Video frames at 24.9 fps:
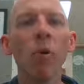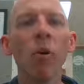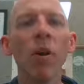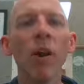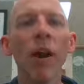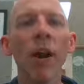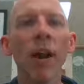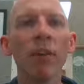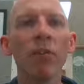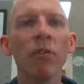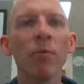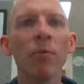
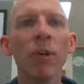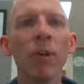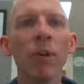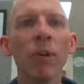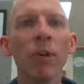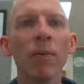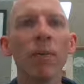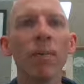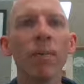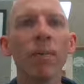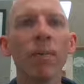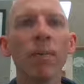next week.
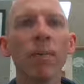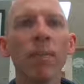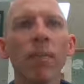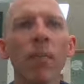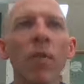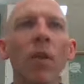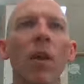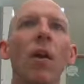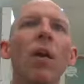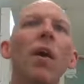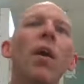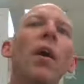
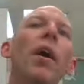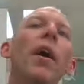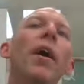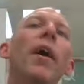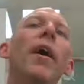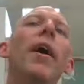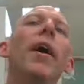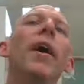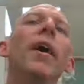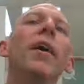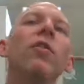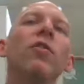
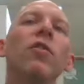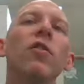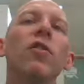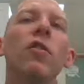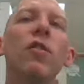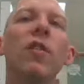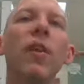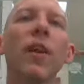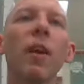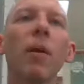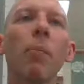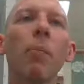And just
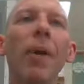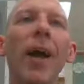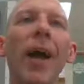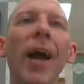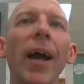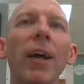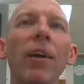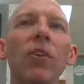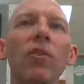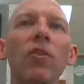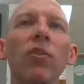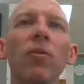think
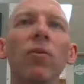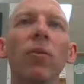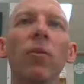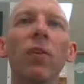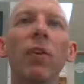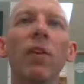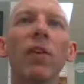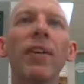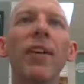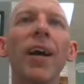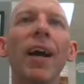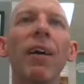back to the
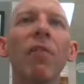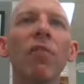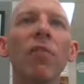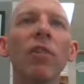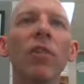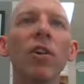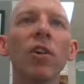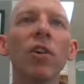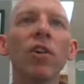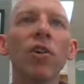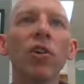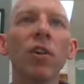
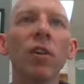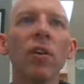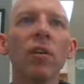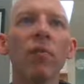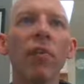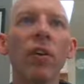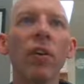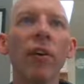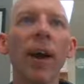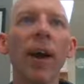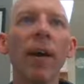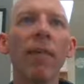definition of
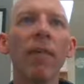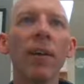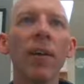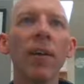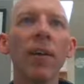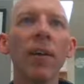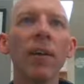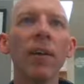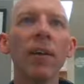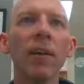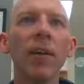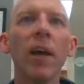
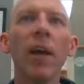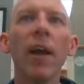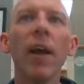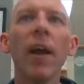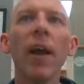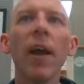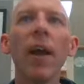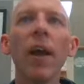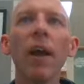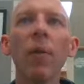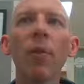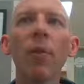gravity
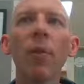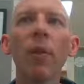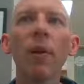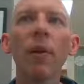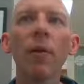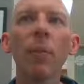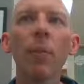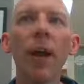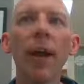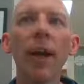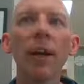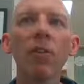and
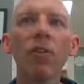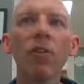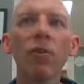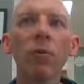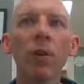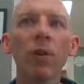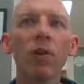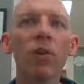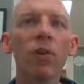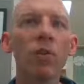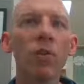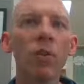think back to
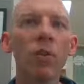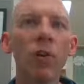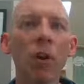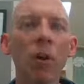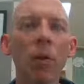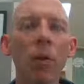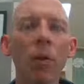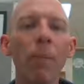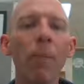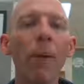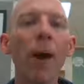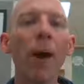what you
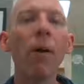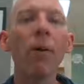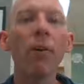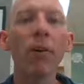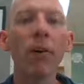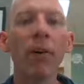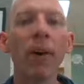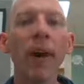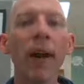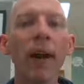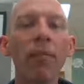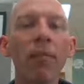know about
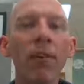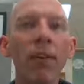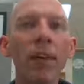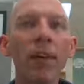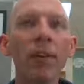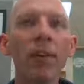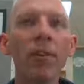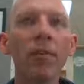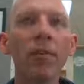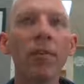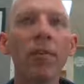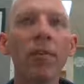
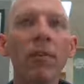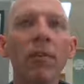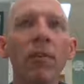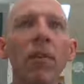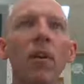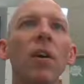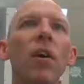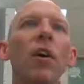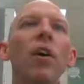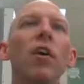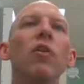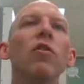gravity
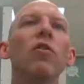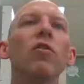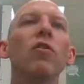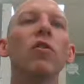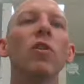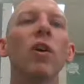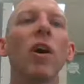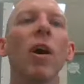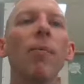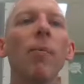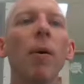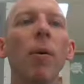to
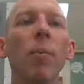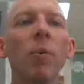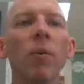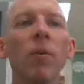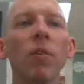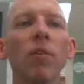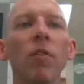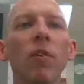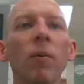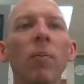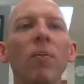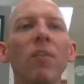come up with
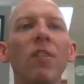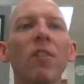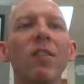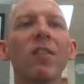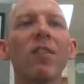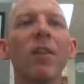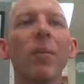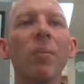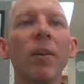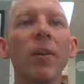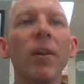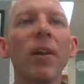some
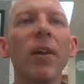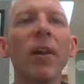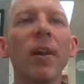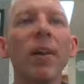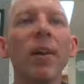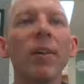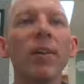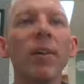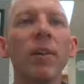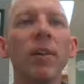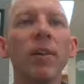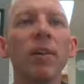
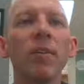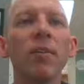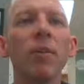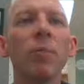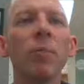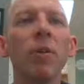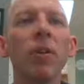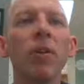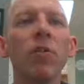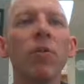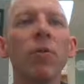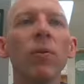similarities
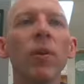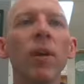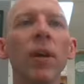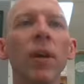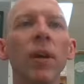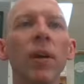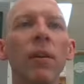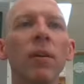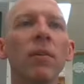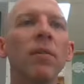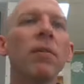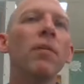
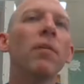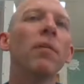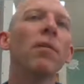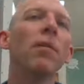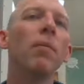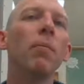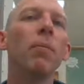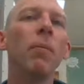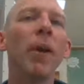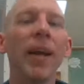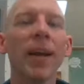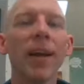between
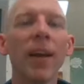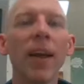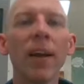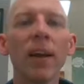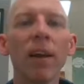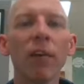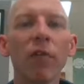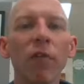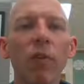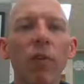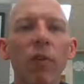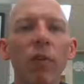
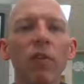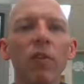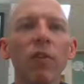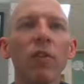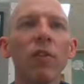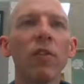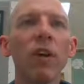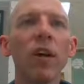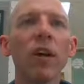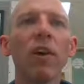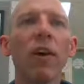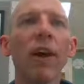magnetic
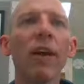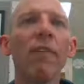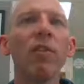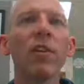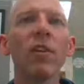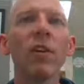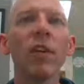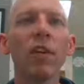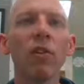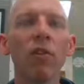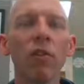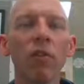forces and
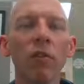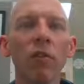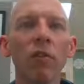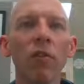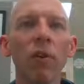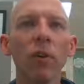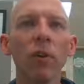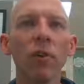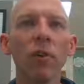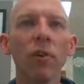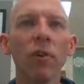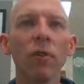gravitational
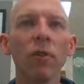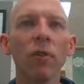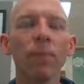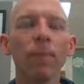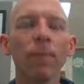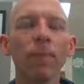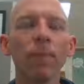forces.